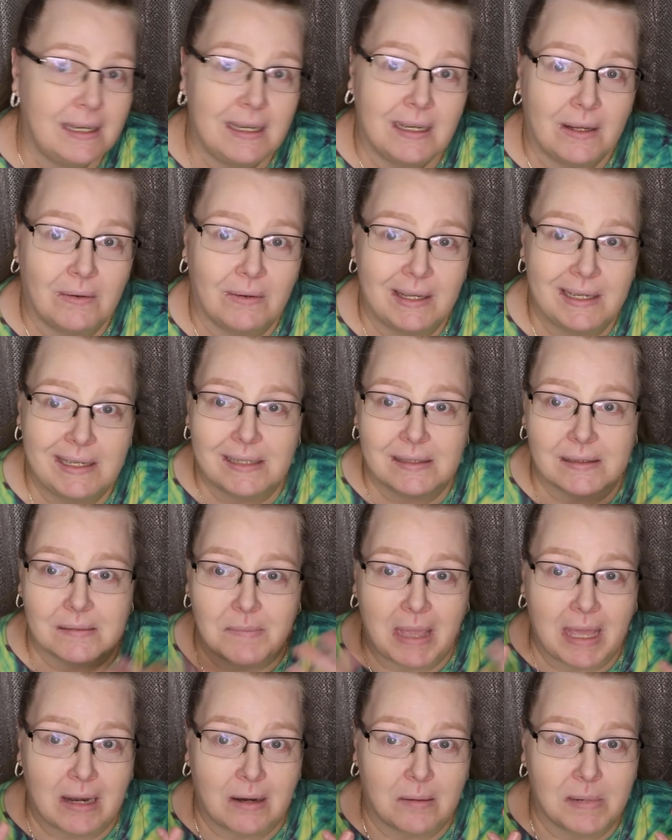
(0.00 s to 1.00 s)
you know, it doesn't
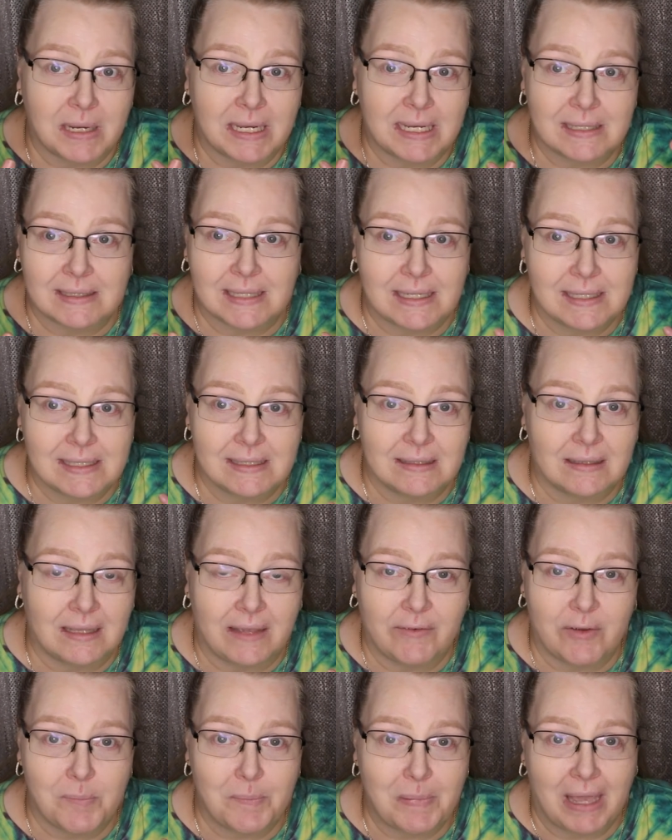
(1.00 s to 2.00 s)
matter because I still
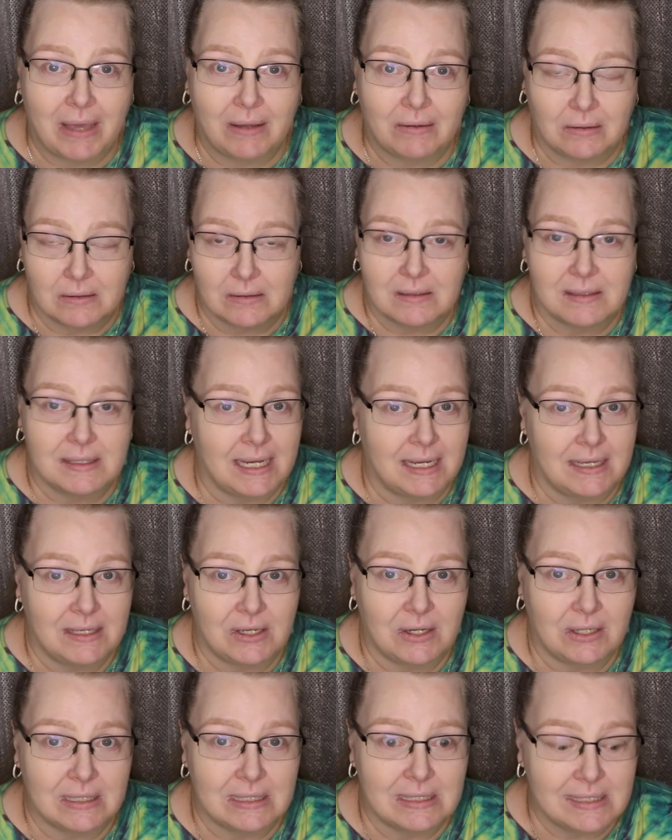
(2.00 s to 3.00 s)
have it powdered set, and
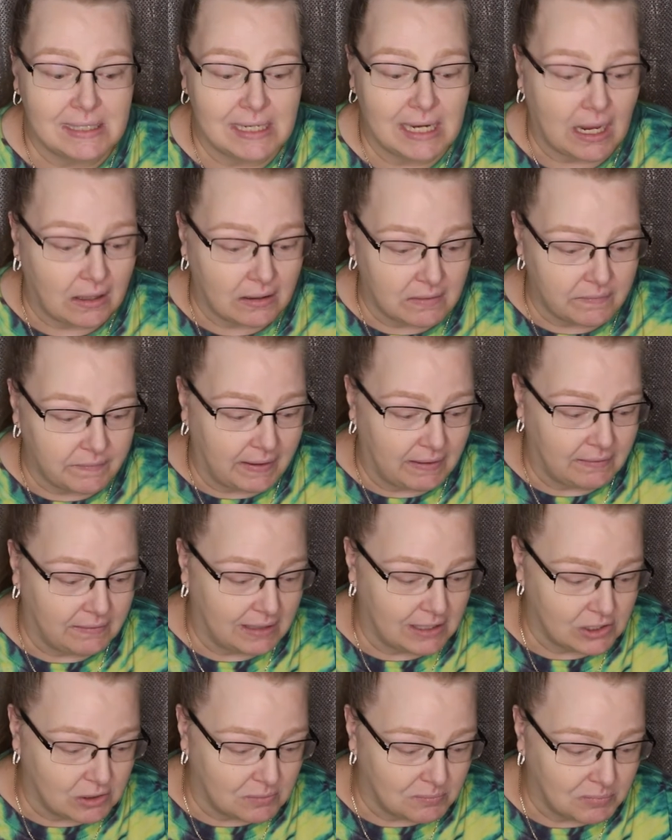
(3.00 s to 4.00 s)
you can see how the
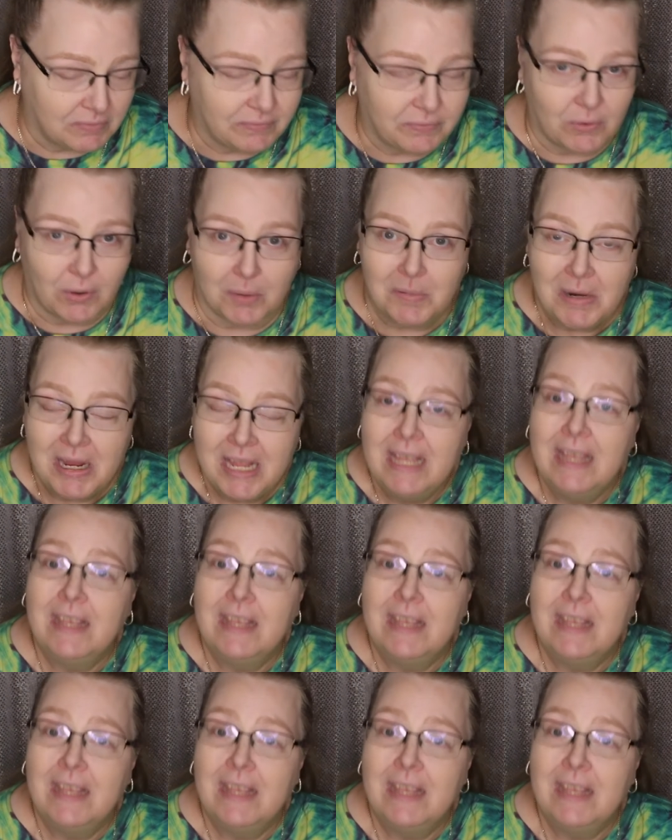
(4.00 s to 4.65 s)
foundation performed.